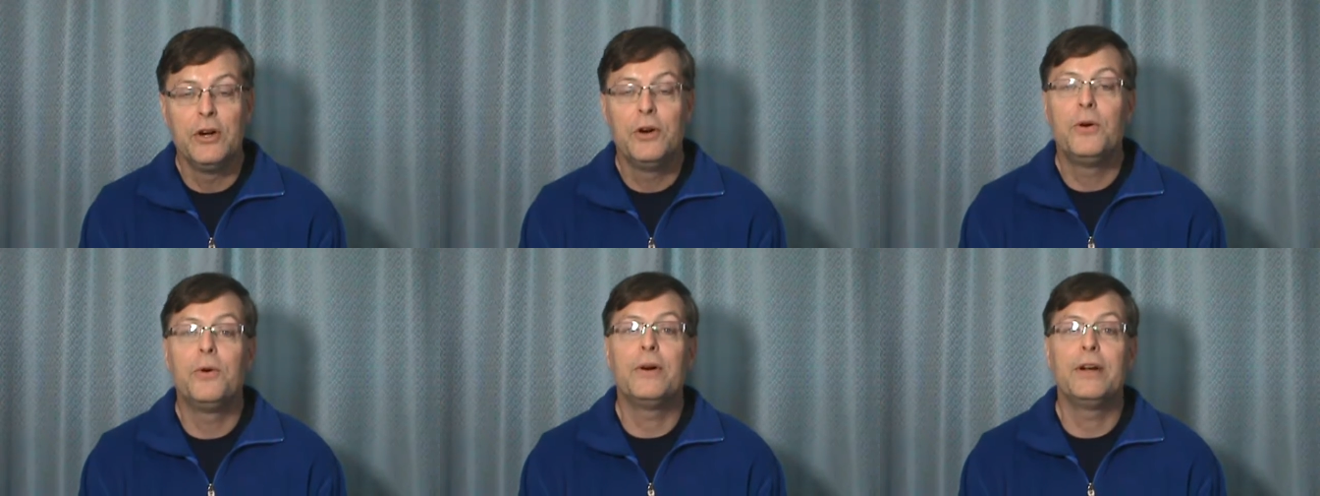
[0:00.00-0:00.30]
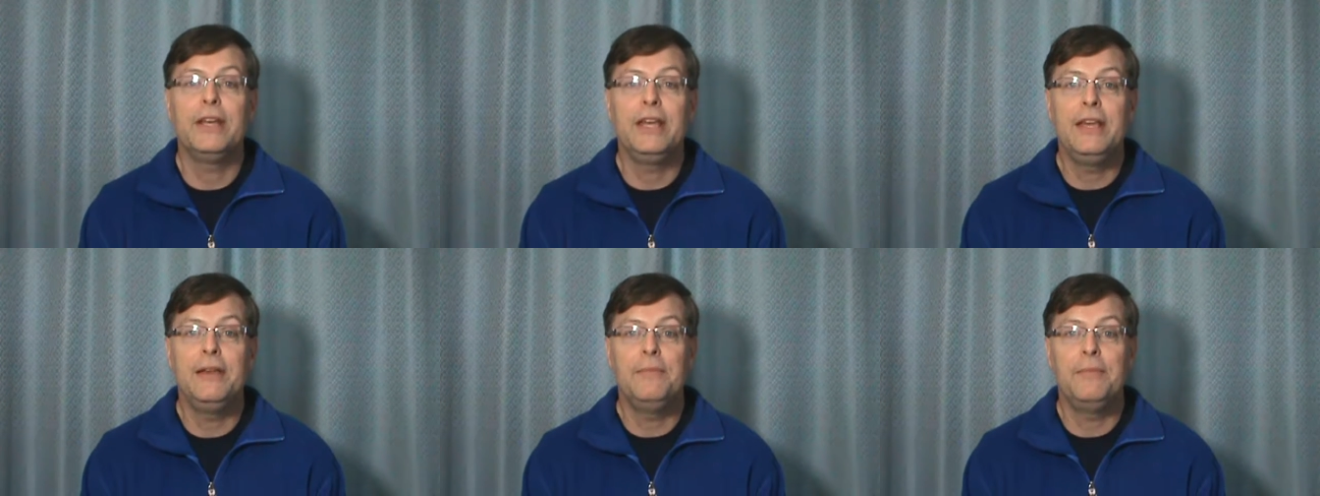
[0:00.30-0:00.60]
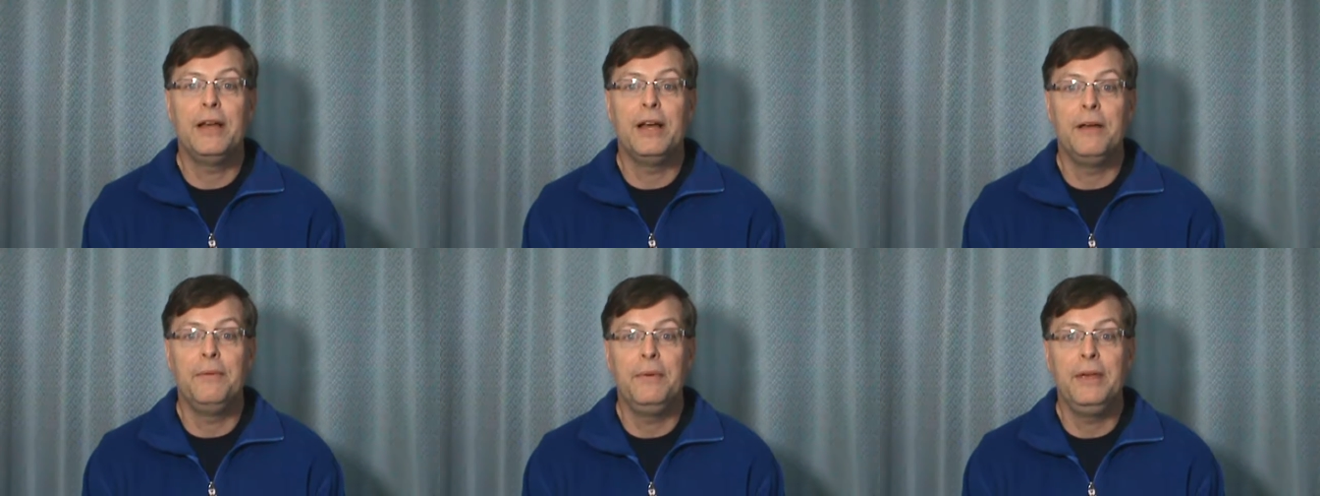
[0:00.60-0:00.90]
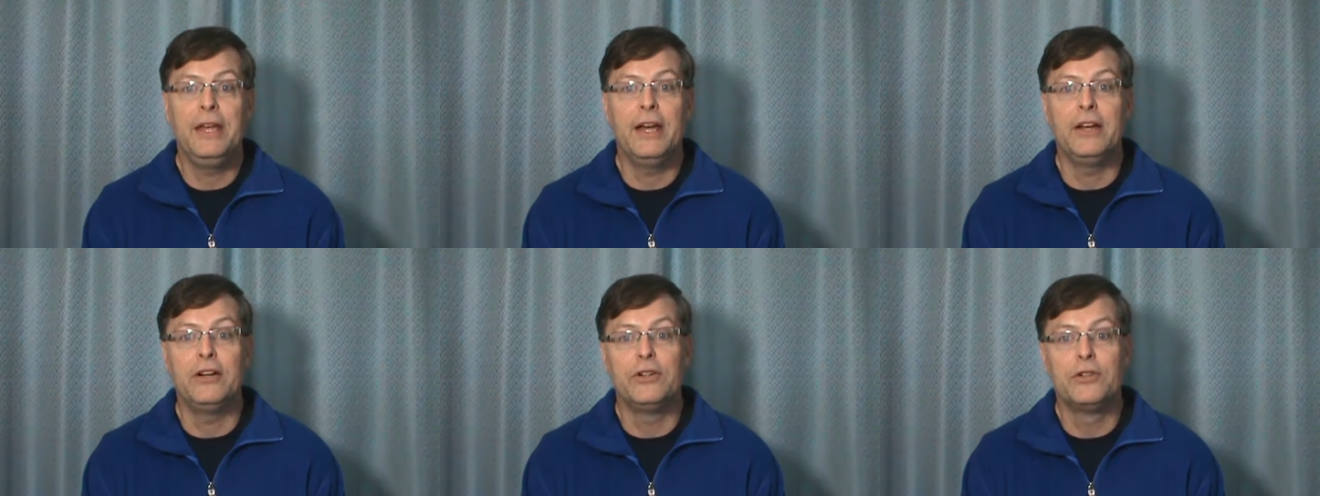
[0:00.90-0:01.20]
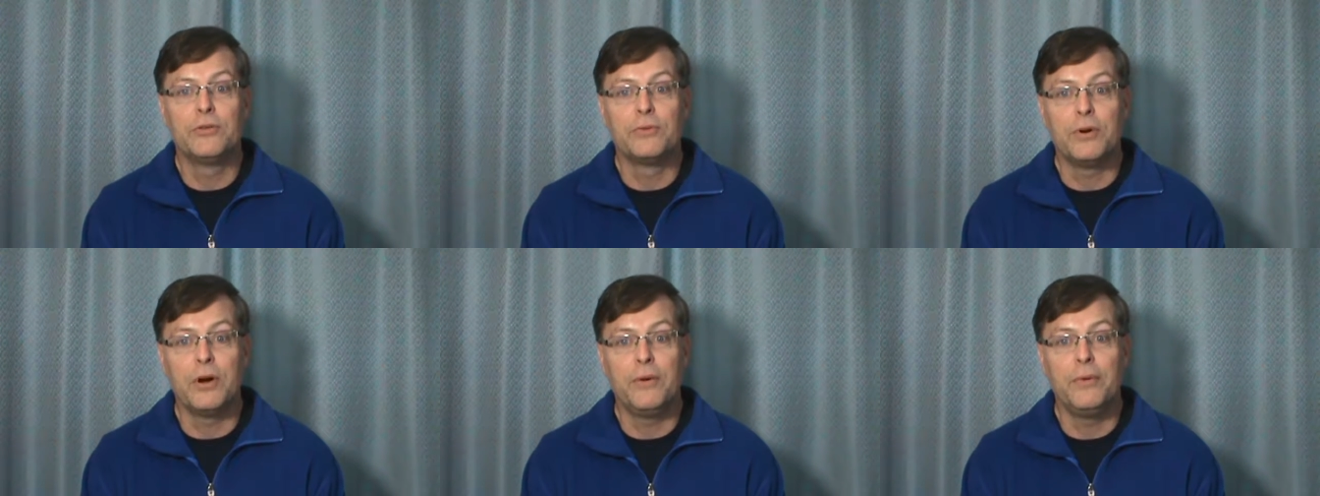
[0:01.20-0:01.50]
or email me at
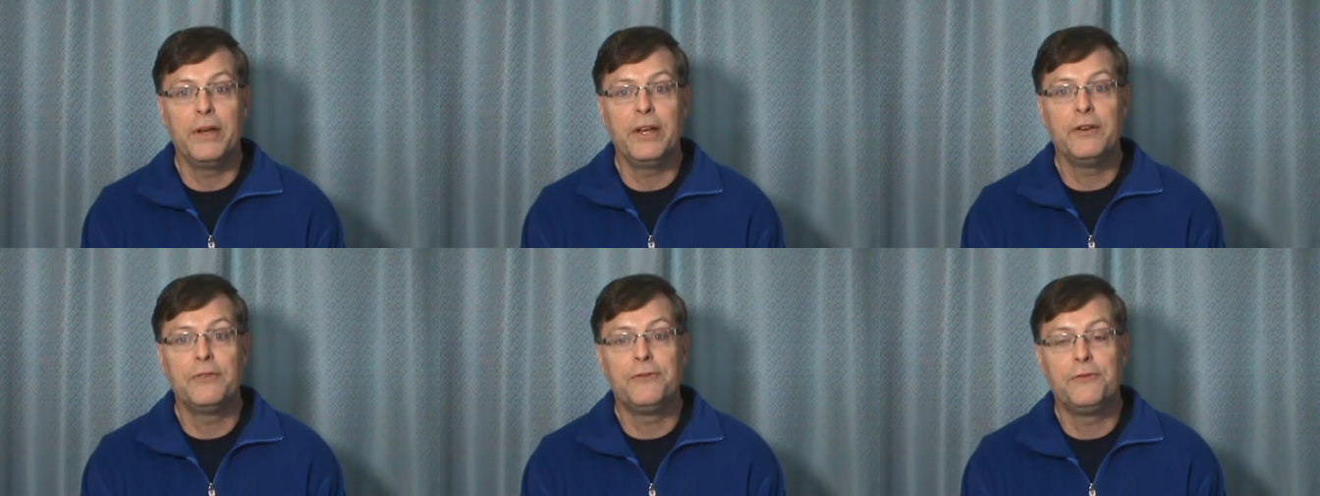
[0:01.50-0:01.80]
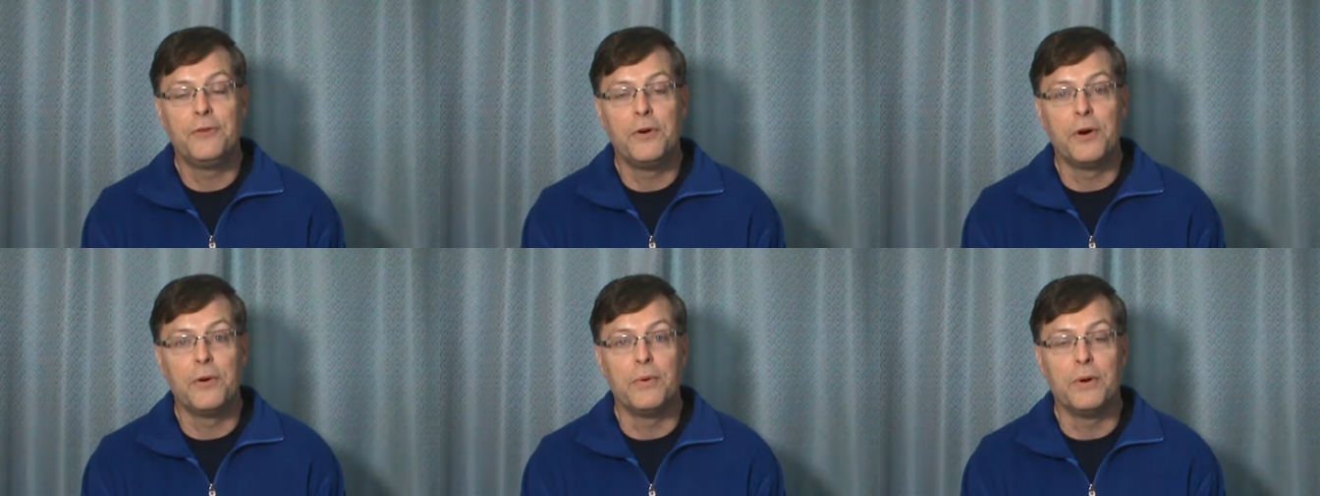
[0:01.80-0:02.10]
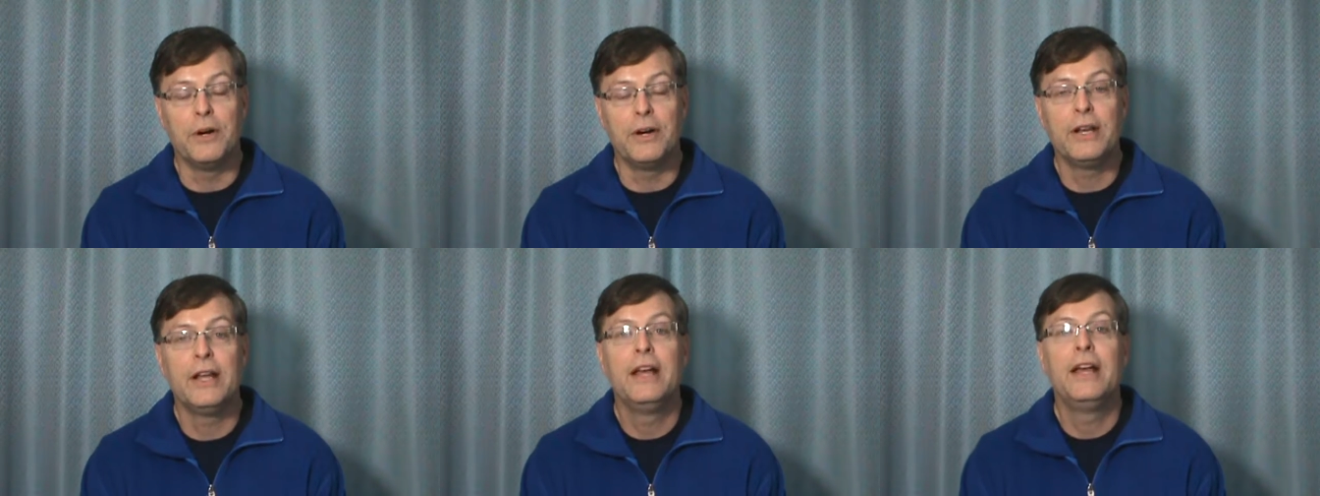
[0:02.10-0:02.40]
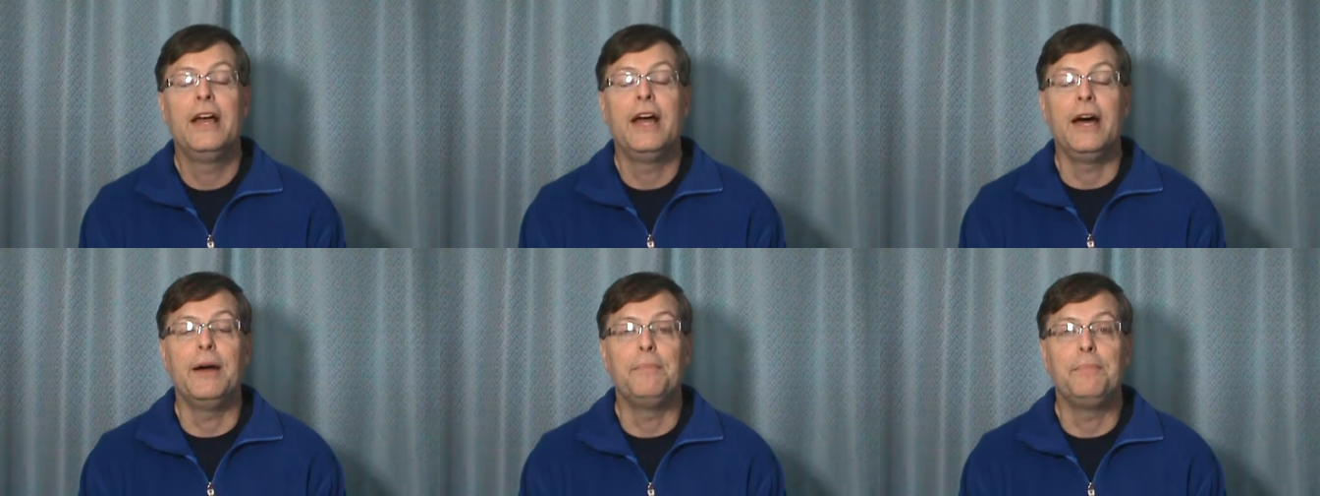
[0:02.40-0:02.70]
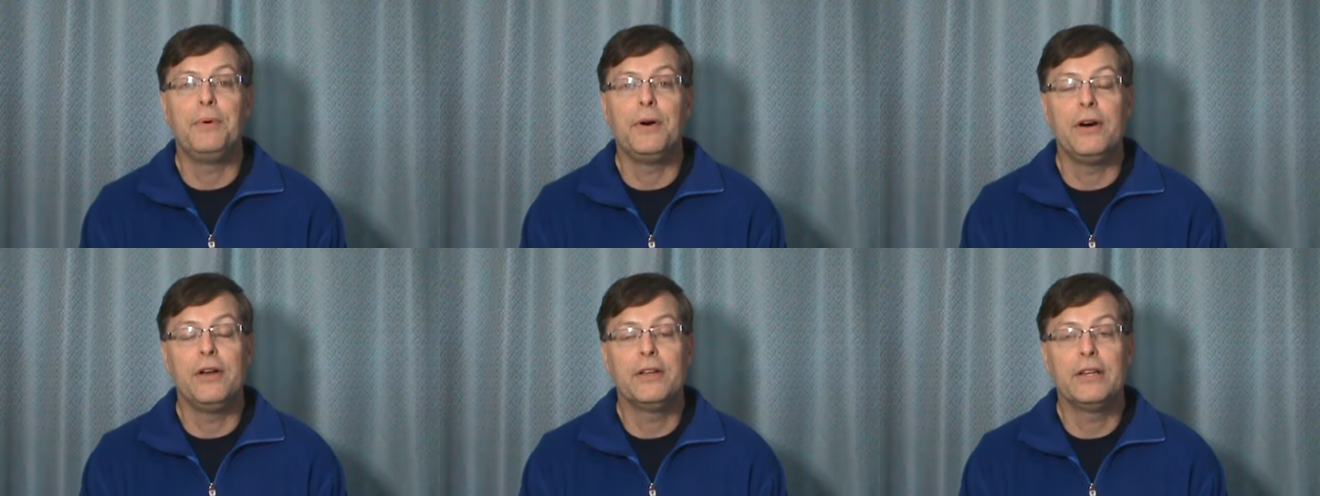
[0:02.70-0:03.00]
growingforward at
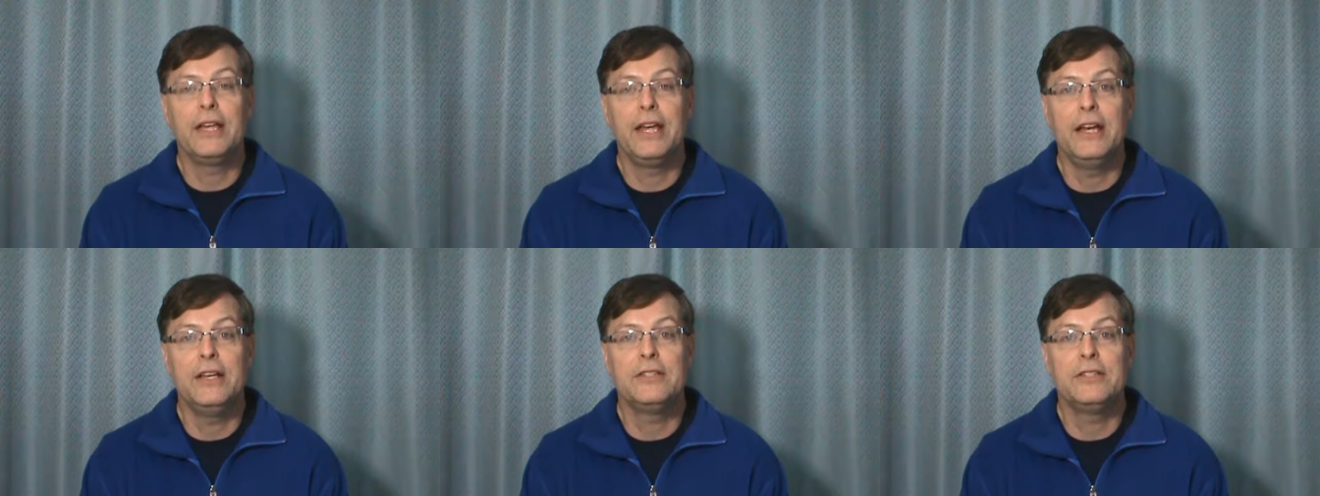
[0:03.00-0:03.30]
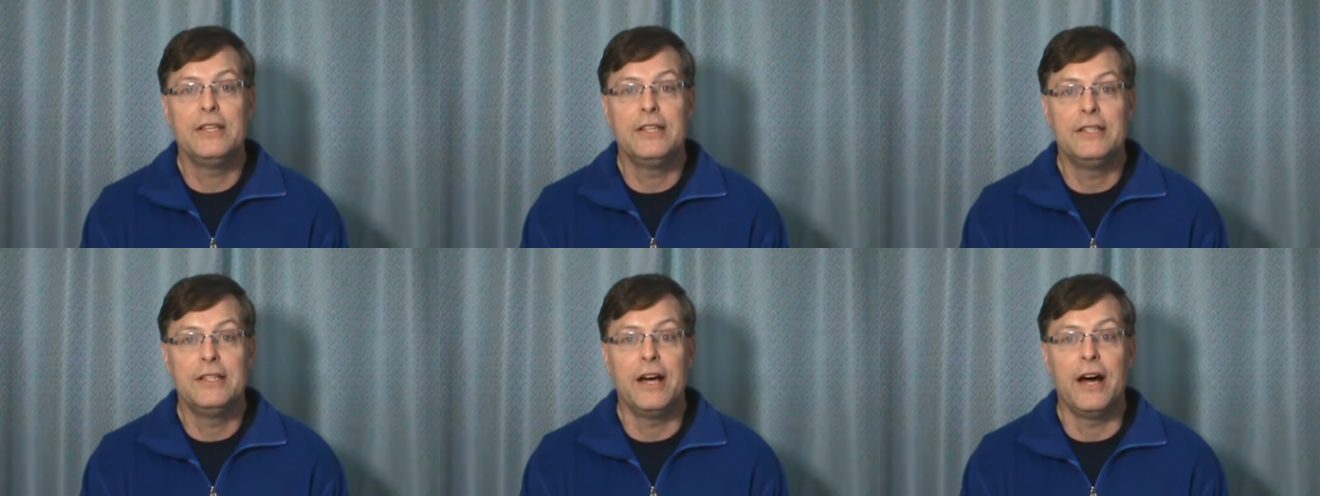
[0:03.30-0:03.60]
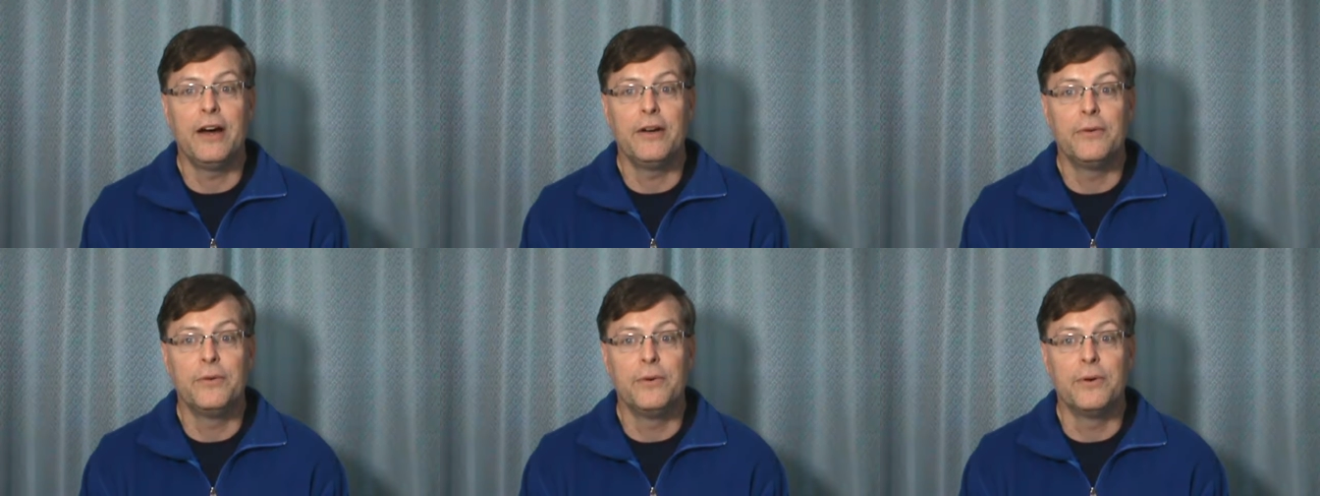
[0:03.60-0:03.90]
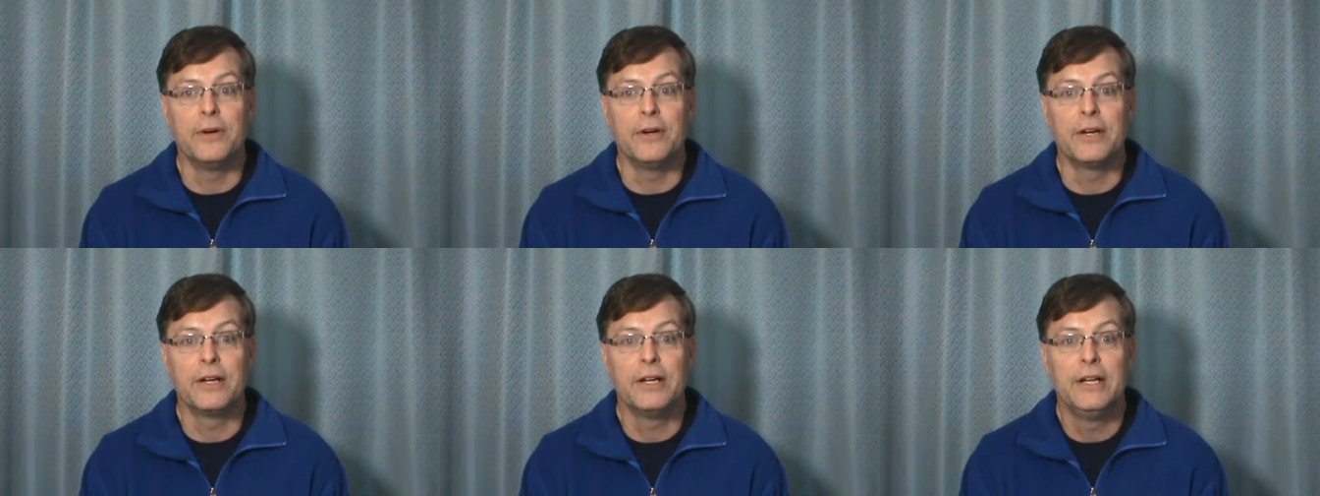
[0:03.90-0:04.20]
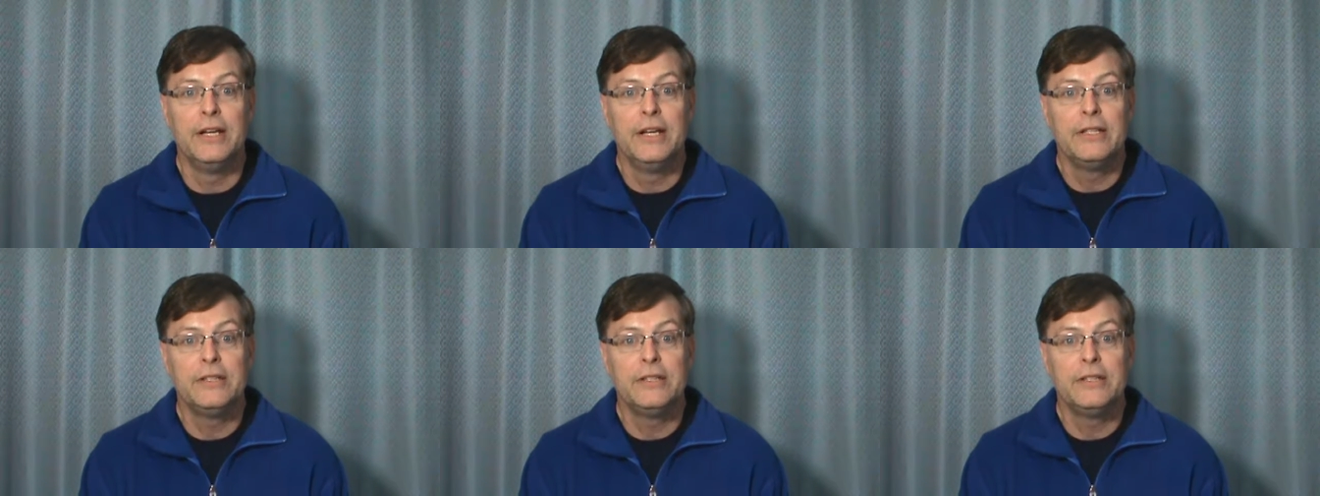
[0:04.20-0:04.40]
paulcasey.org